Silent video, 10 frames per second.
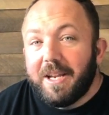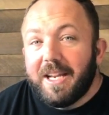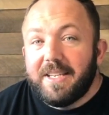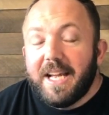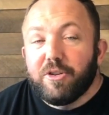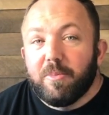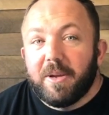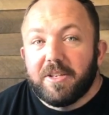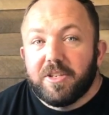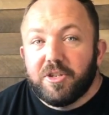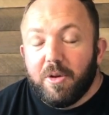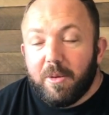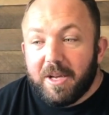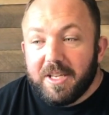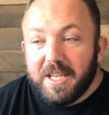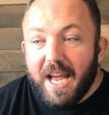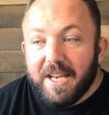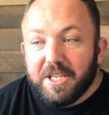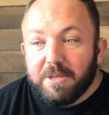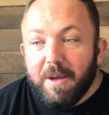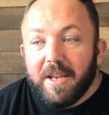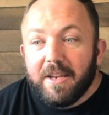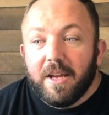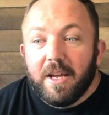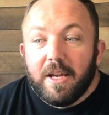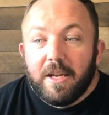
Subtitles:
been a detriment to him, because he had to spend